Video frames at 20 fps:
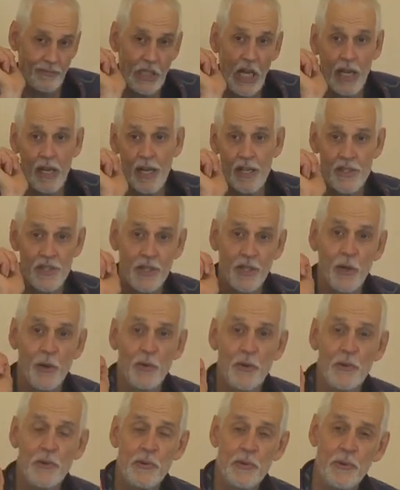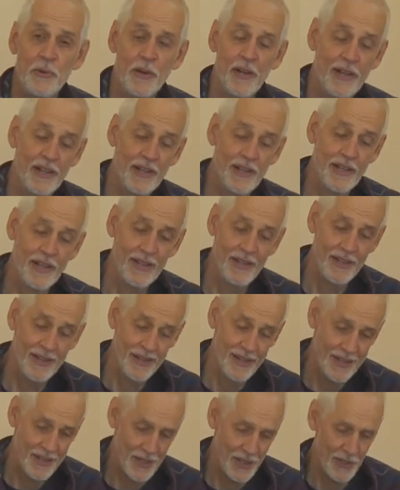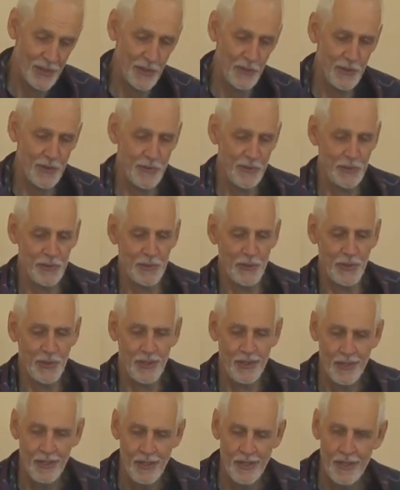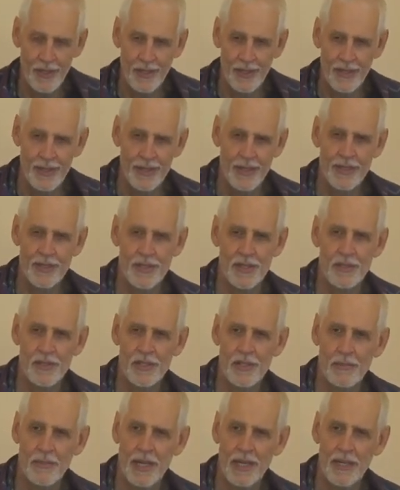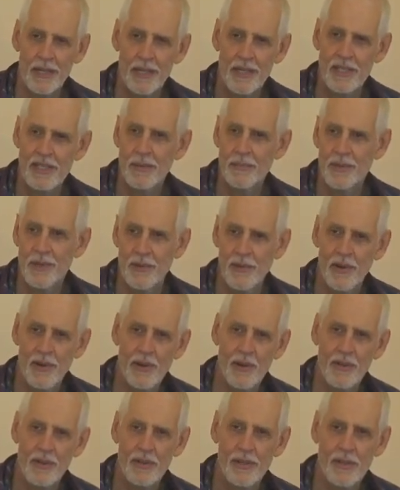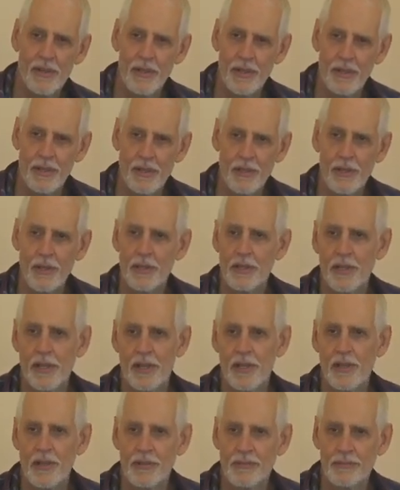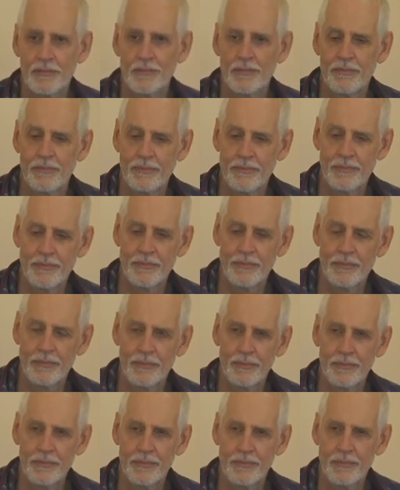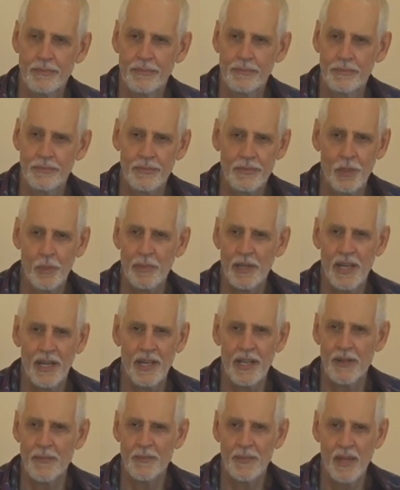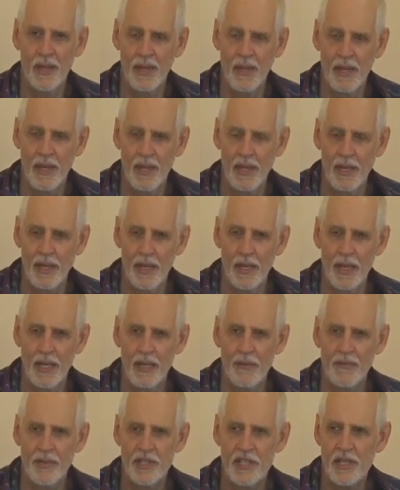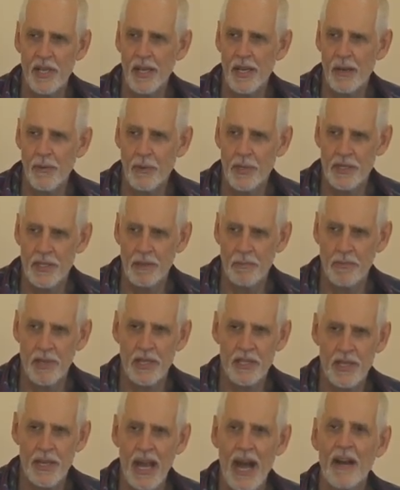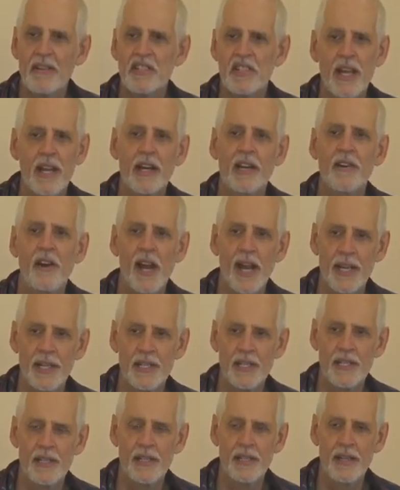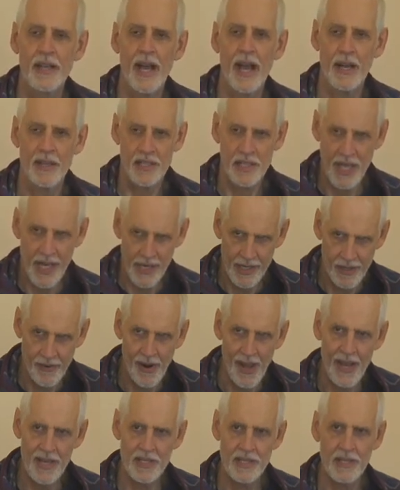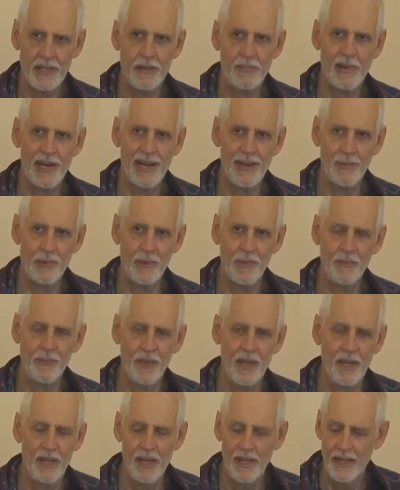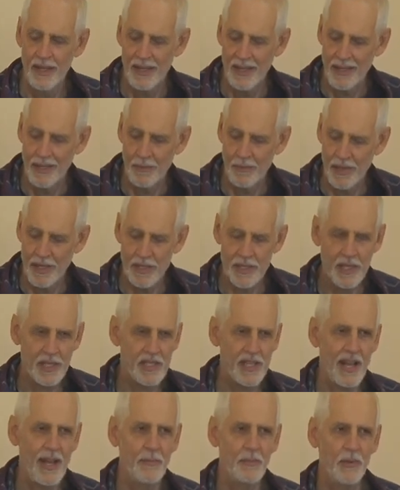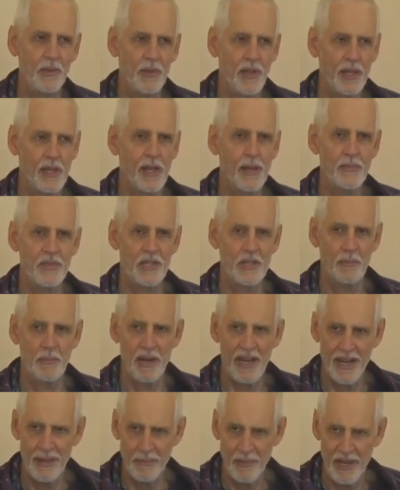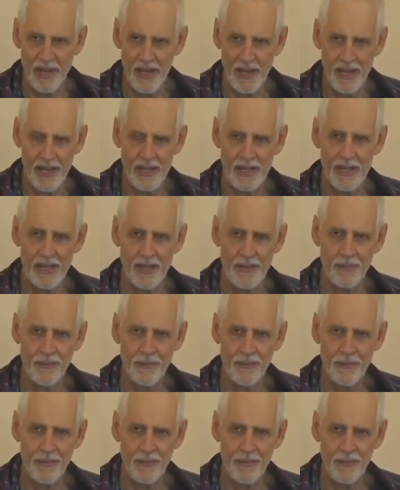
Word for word: Ah, it's the golden rule, right? That's the golden rule. So somebody does something wrong, who do you tell? Yeah. Nobody. And if you say, what's the best, now outside of Christ, outside of Christ in the Bible, the best example that comes to my mind